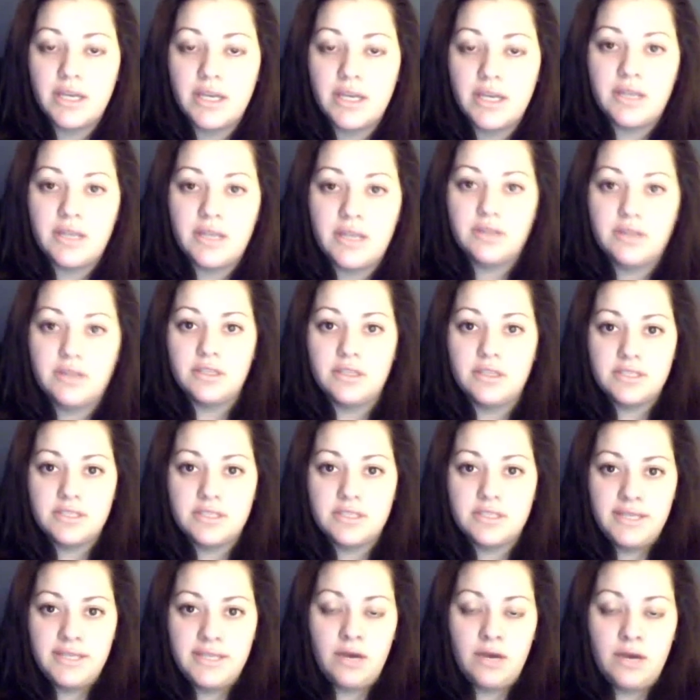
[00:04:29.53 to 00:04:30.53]
and the
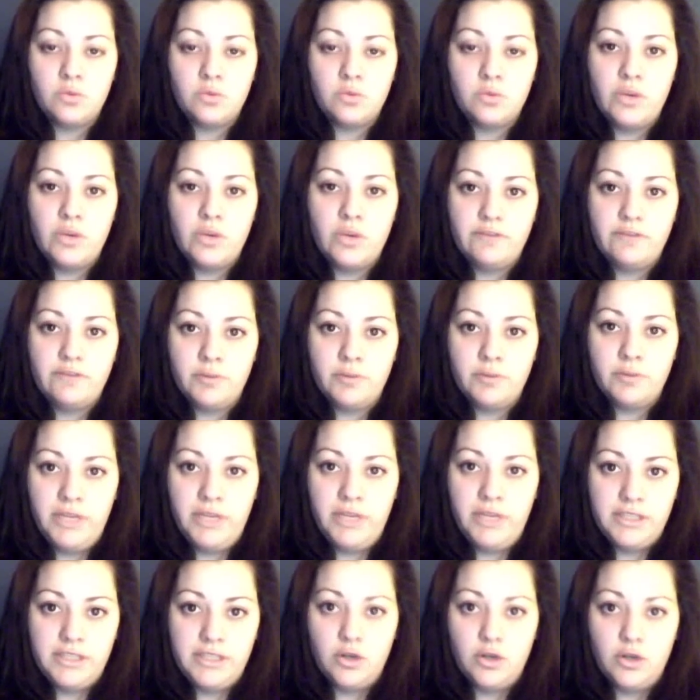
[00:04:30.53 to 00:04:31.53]
sound went from
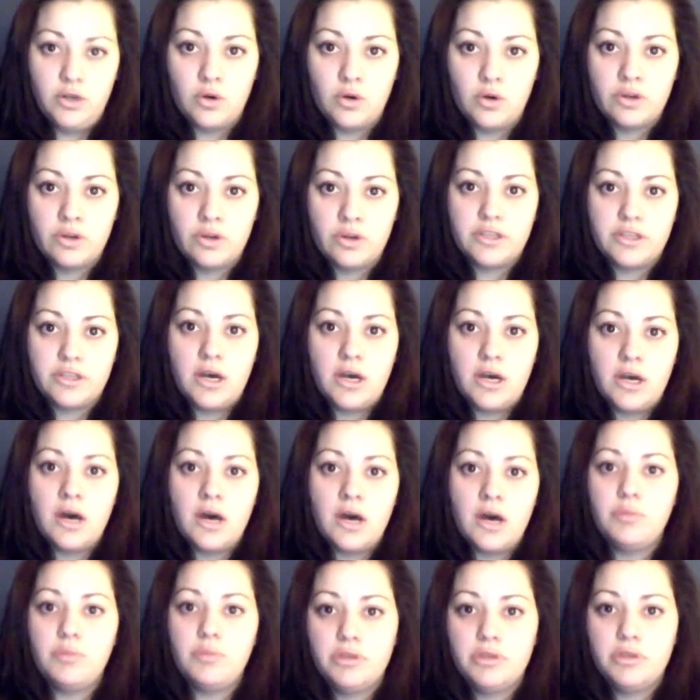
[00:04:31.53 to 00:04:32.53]
like the earth
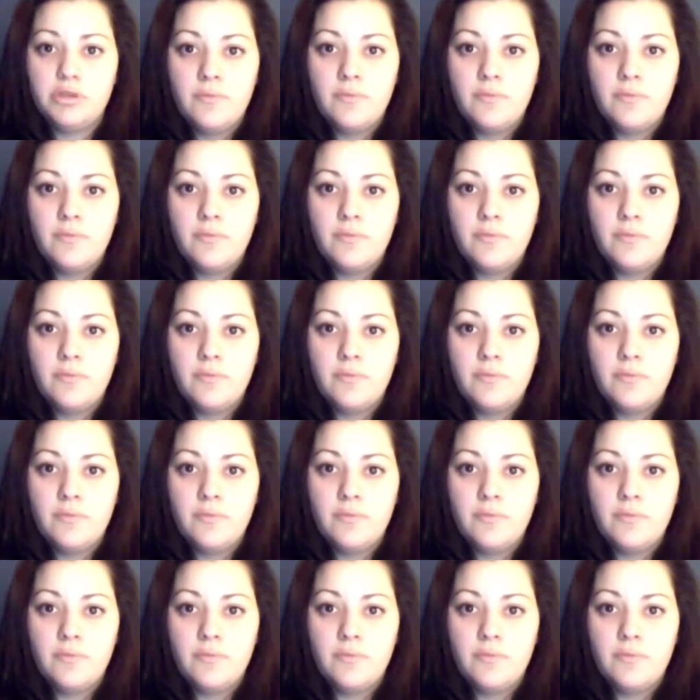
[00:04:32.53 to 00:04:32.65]
up.